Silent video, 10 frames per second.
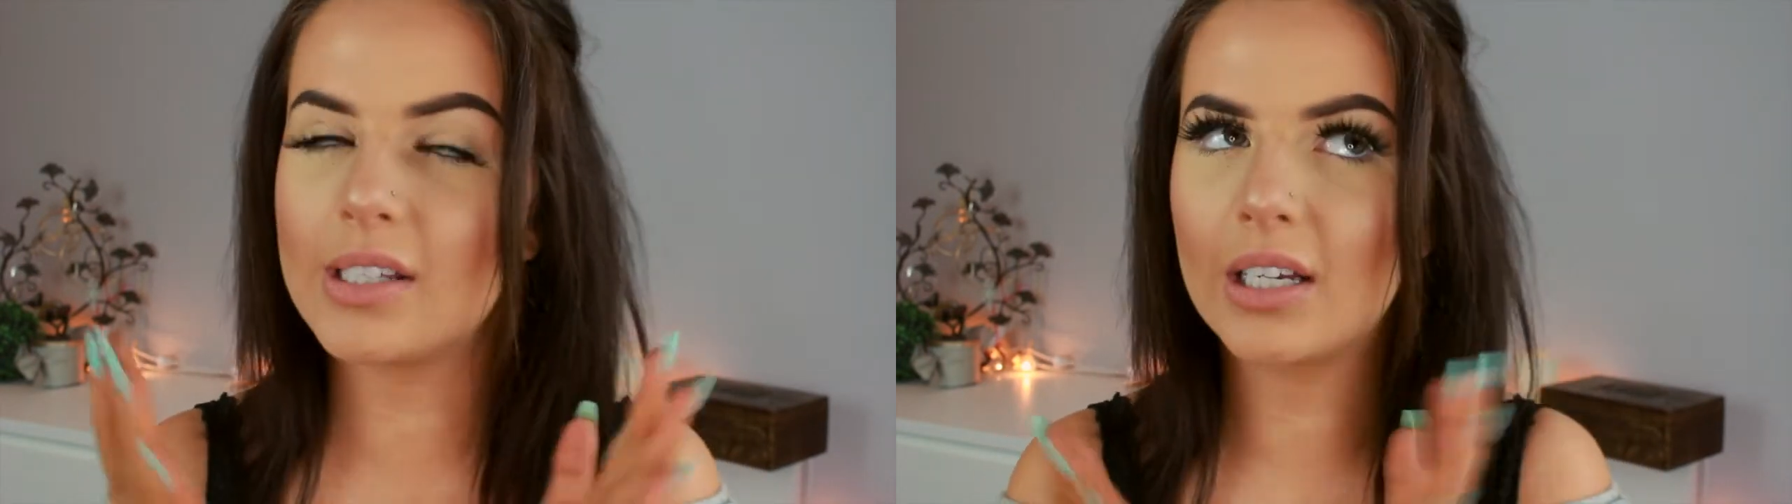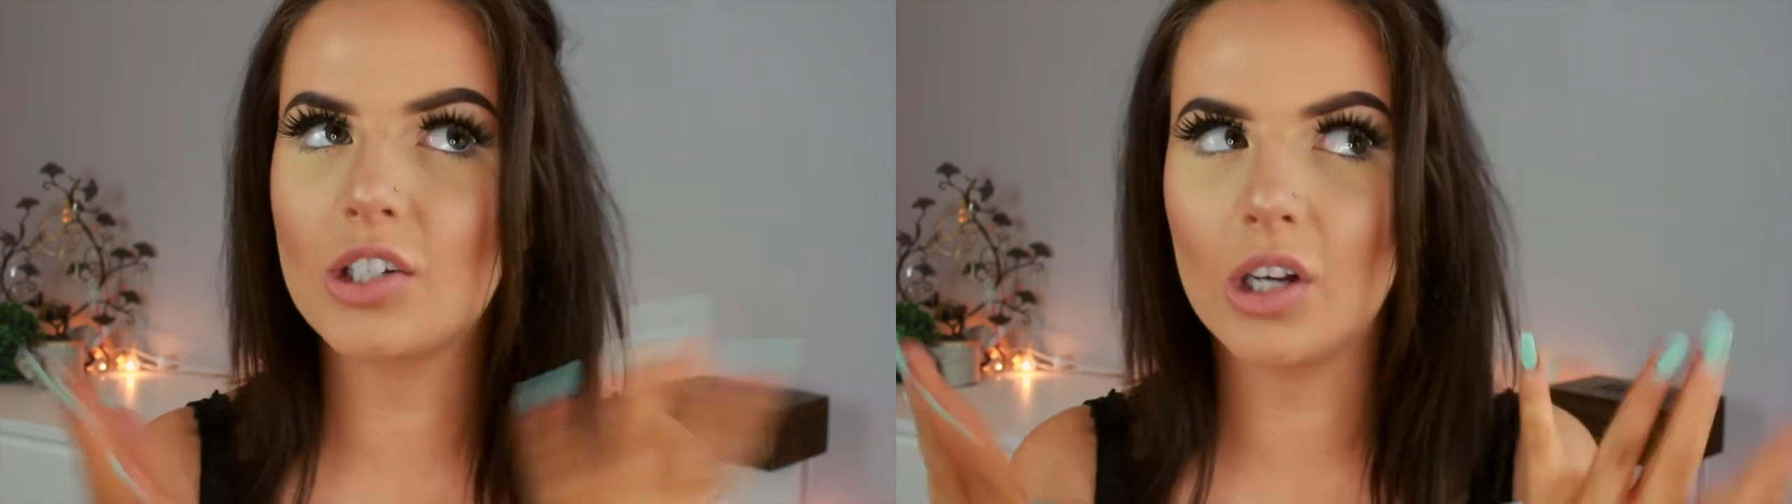
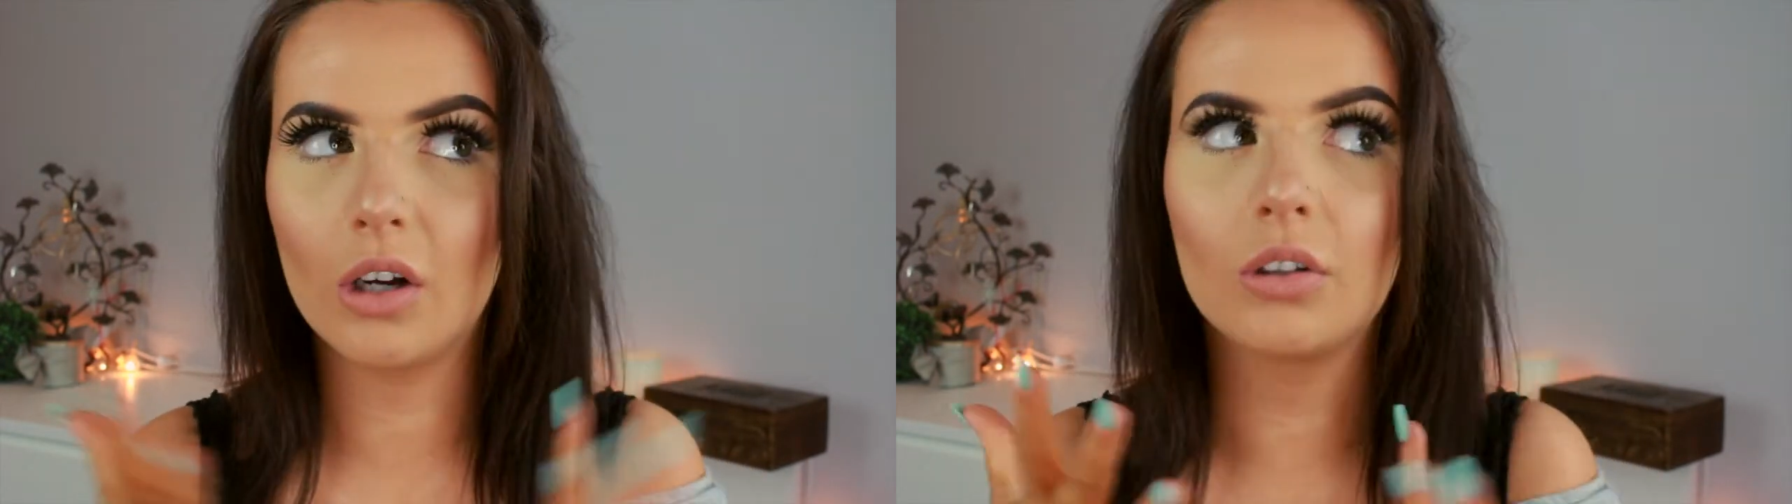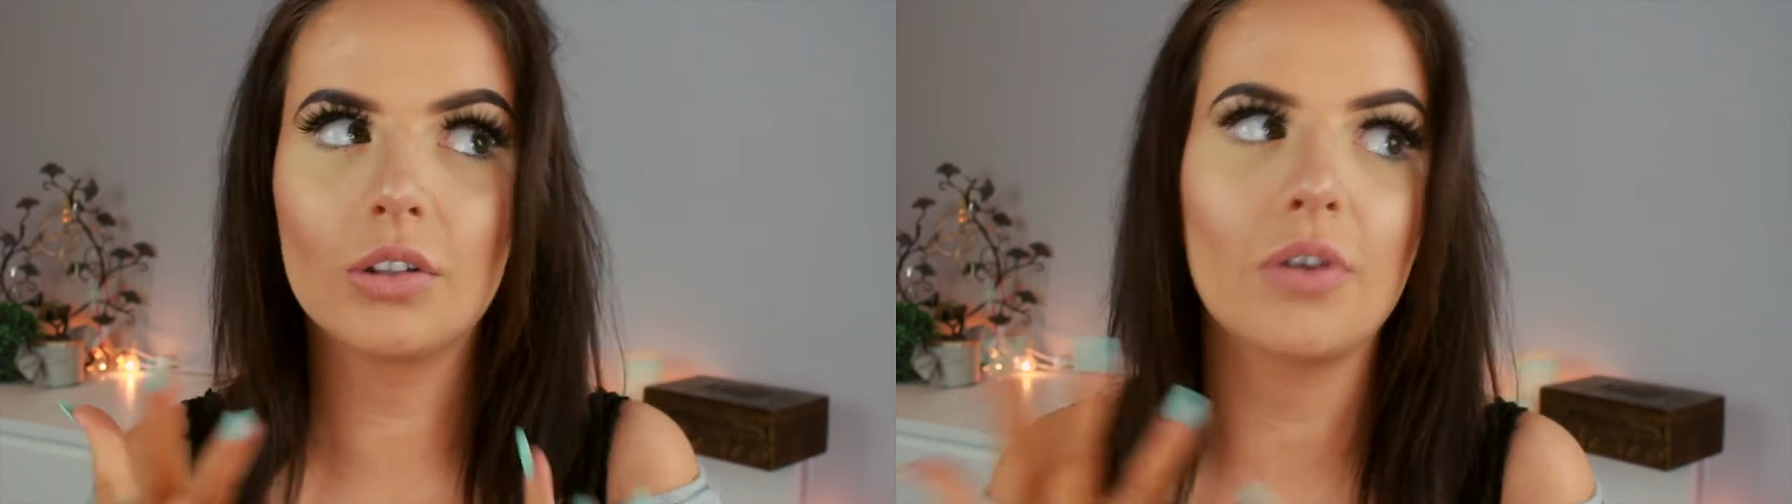It's actually
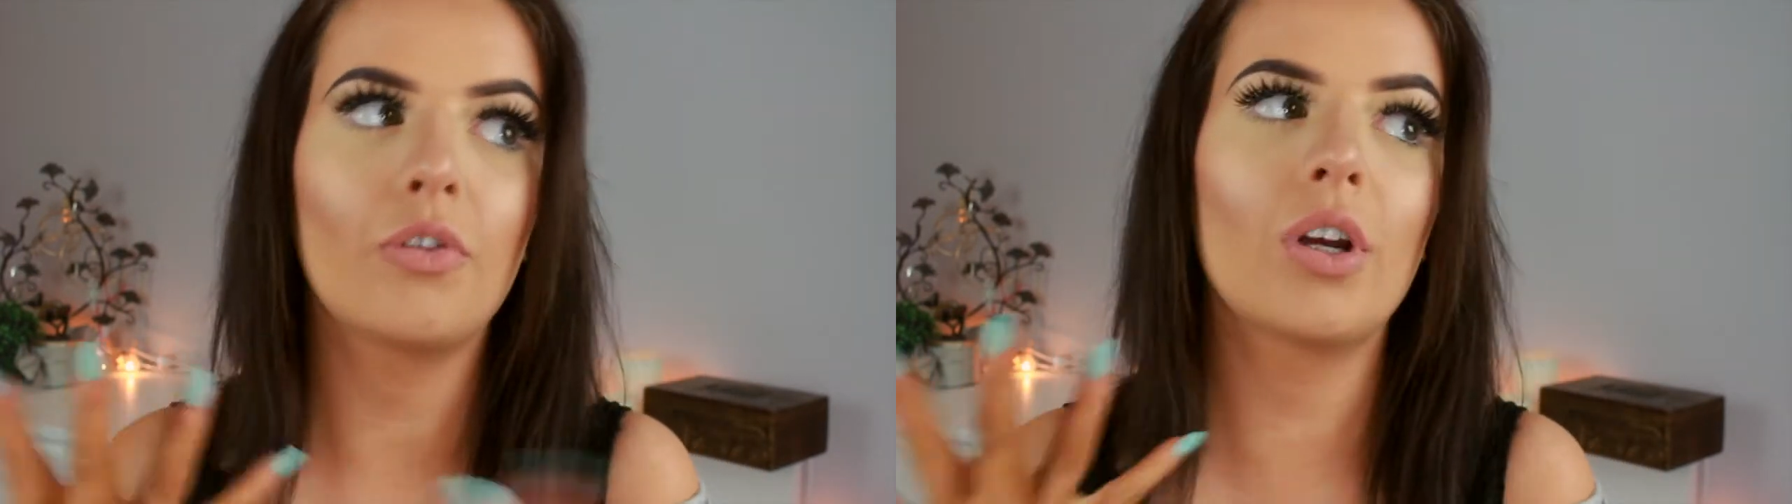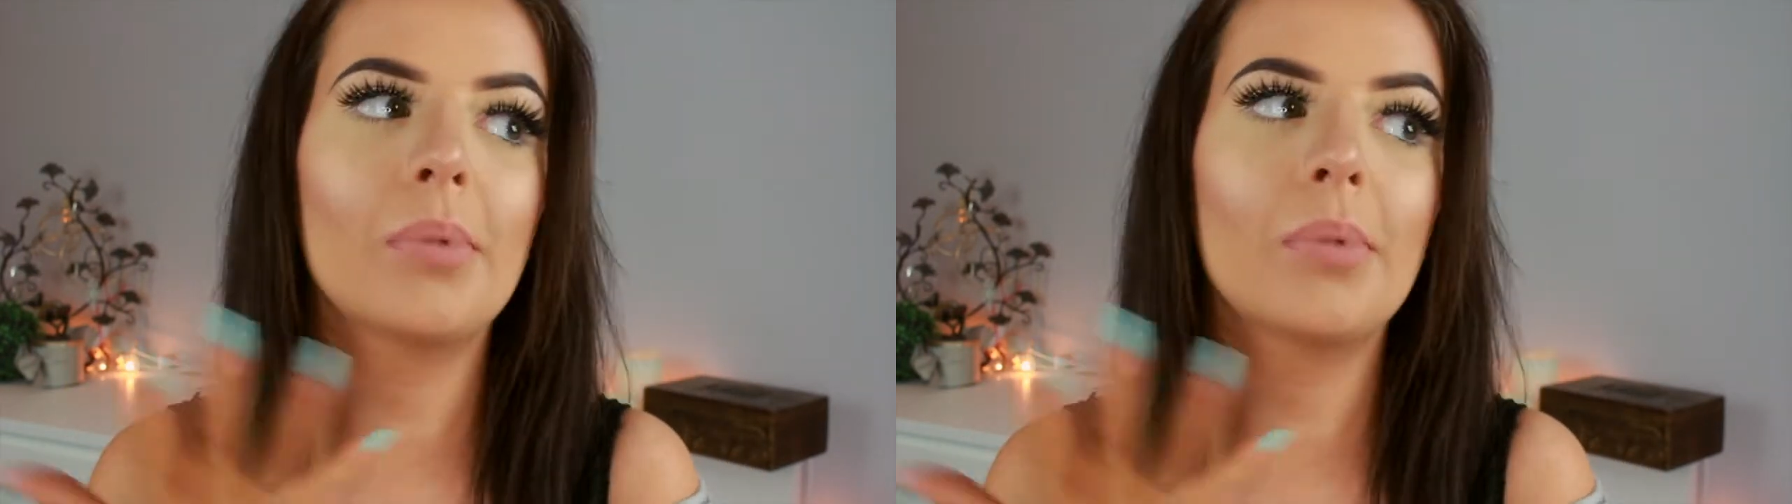all cruelty free,